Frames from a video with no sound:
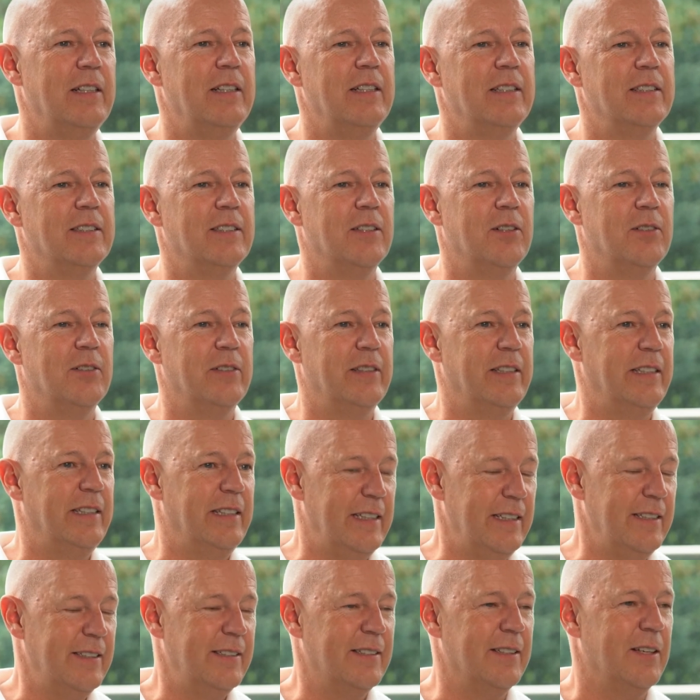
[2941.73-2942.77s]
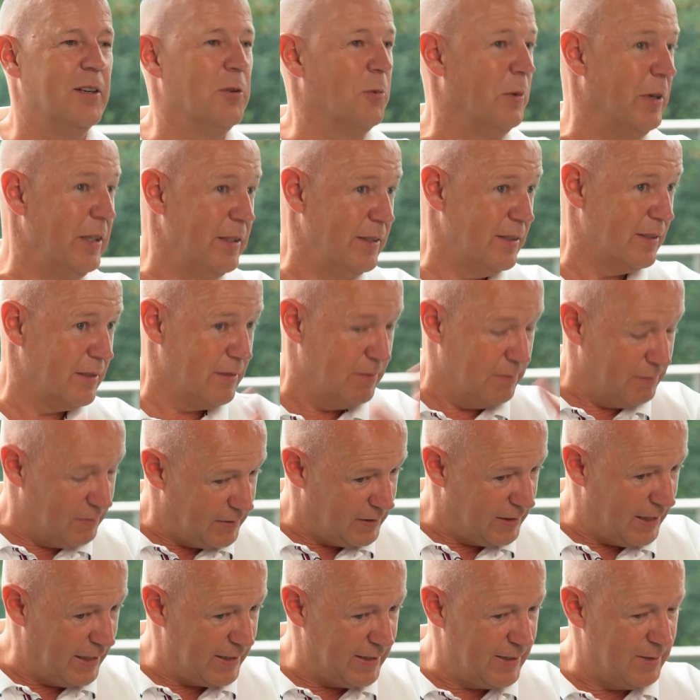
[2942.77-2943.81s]
So it is a risk.
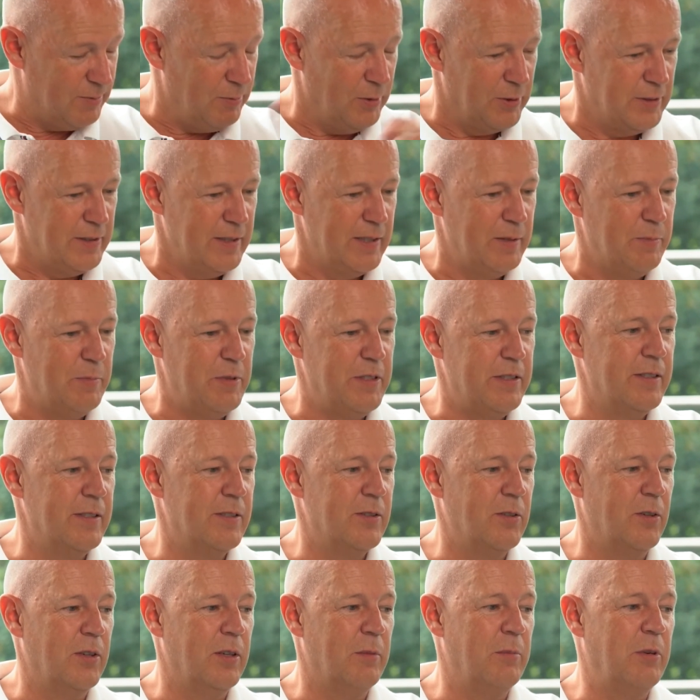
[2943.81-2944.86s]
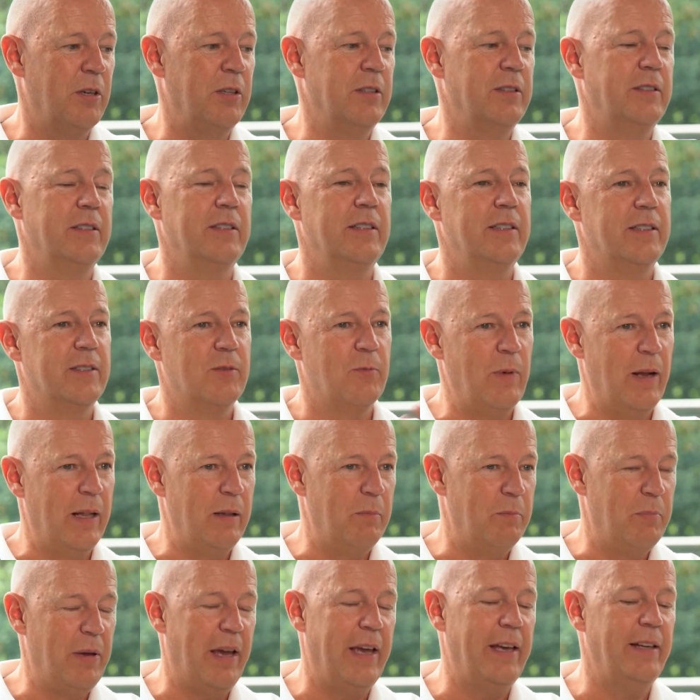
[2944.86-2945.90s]
That's what this business is all about. It's well
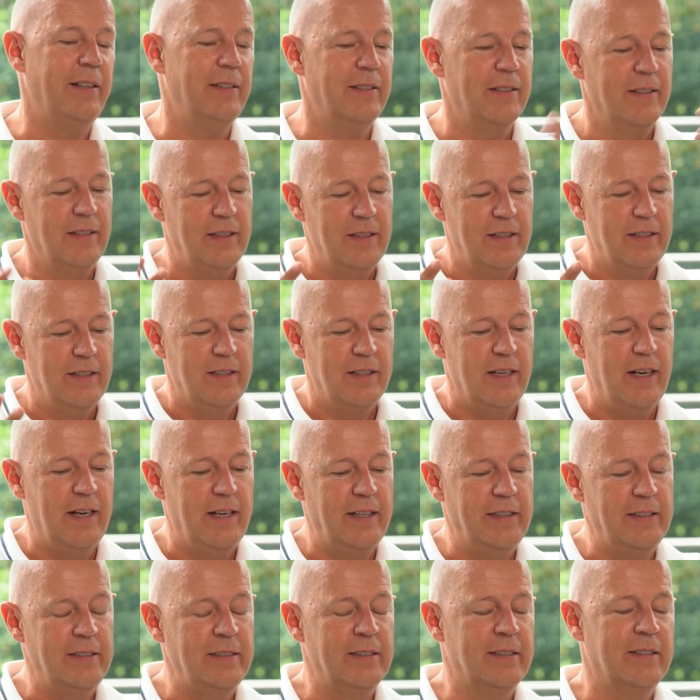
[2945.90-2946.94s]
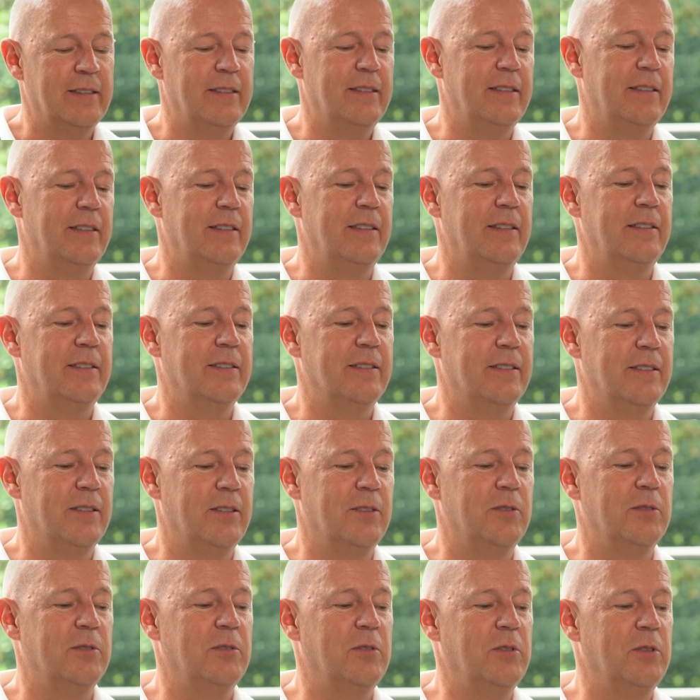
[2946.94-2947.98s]
paid. And
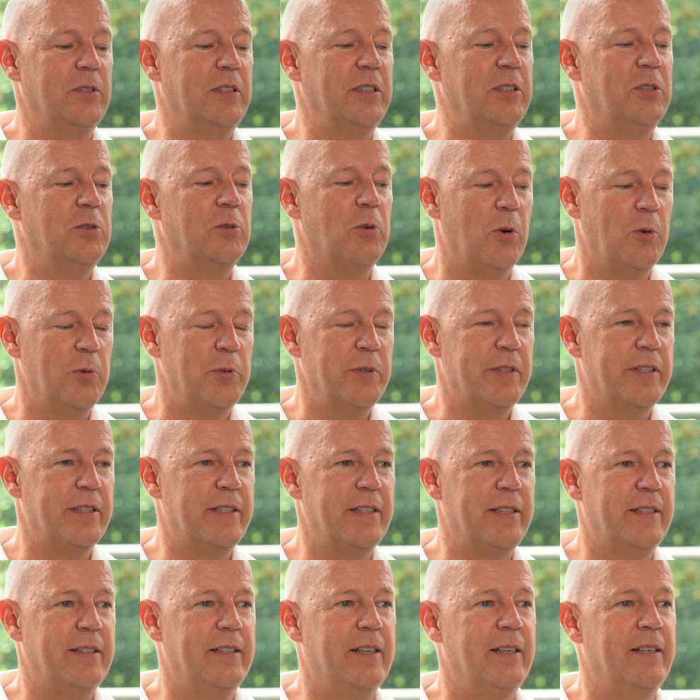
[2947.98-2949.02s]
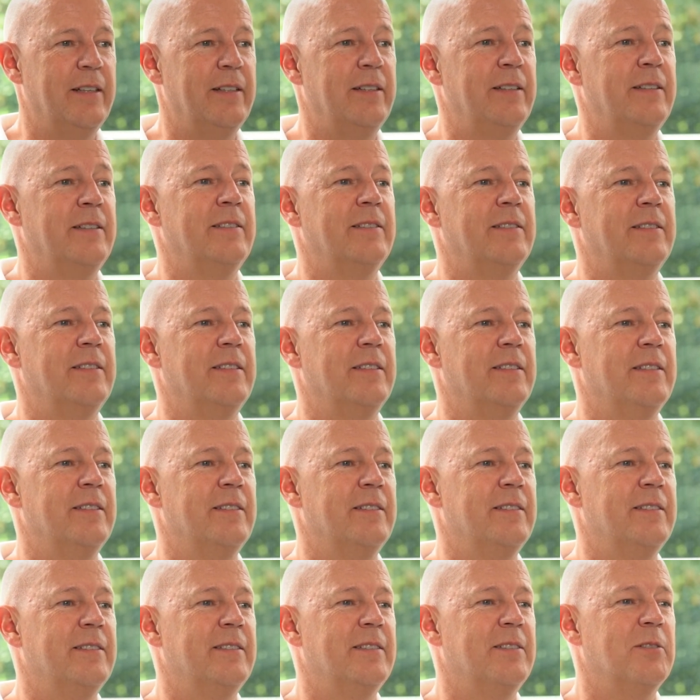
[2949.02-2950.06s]
so you need to own
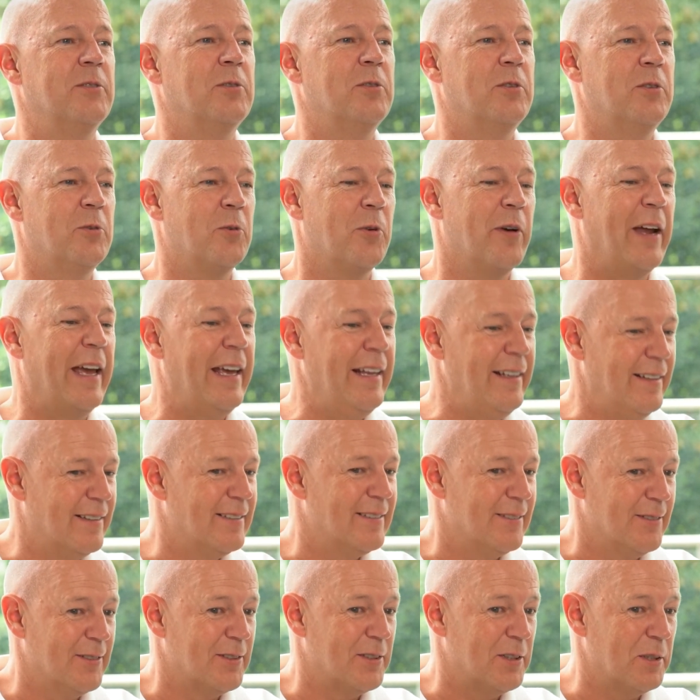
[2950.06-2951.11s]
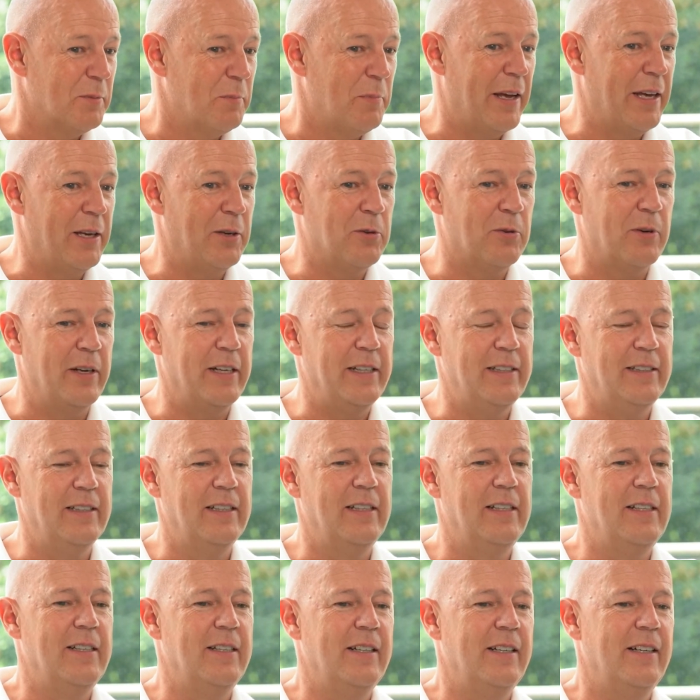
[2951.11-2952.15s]
the grade or the pay grade.
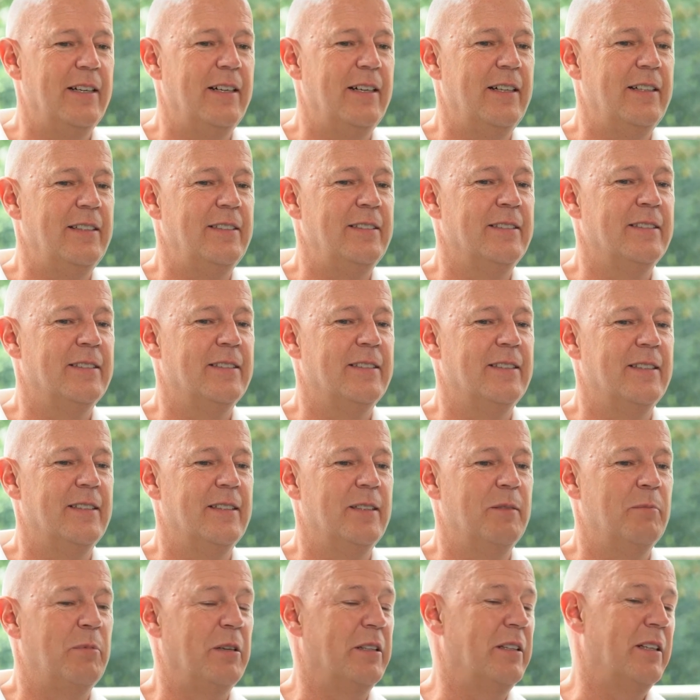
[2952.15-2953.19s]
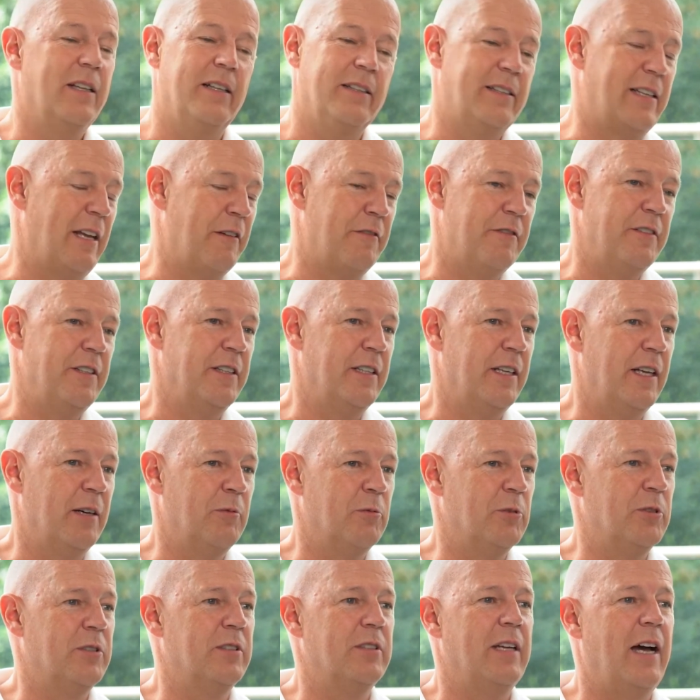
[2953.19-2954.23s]
And but definitely, I
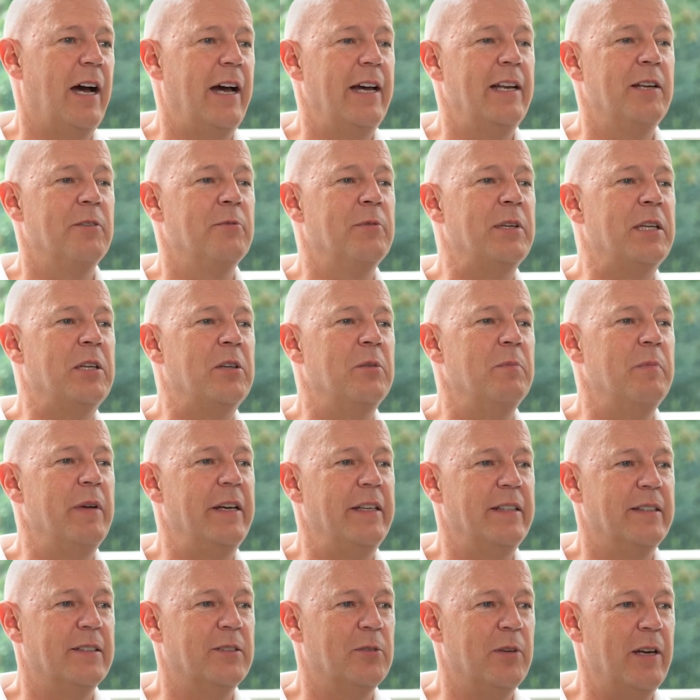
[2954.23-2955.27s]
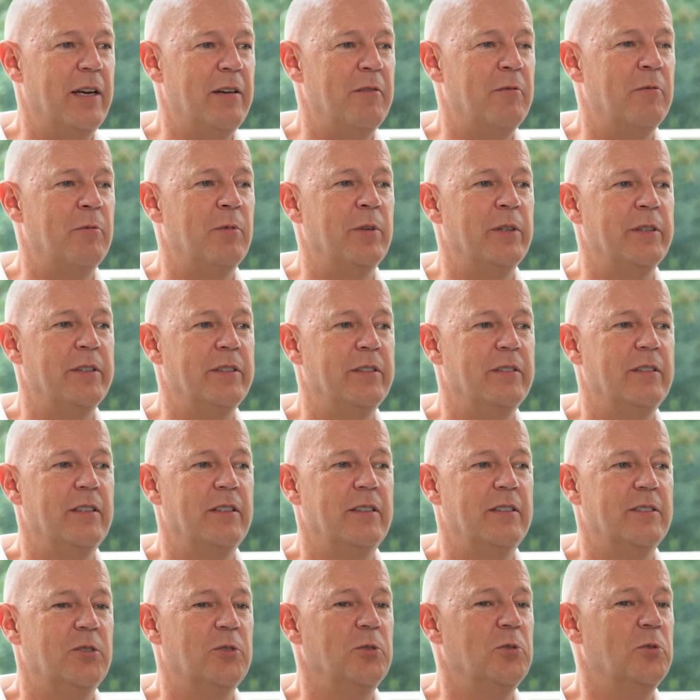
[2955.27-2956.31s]
would highly recommend it to everyone
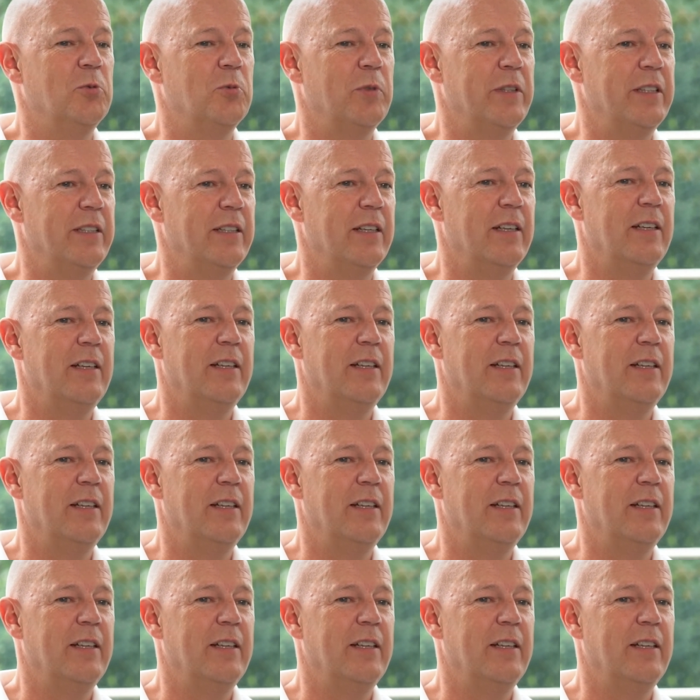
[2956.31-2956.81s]
to do it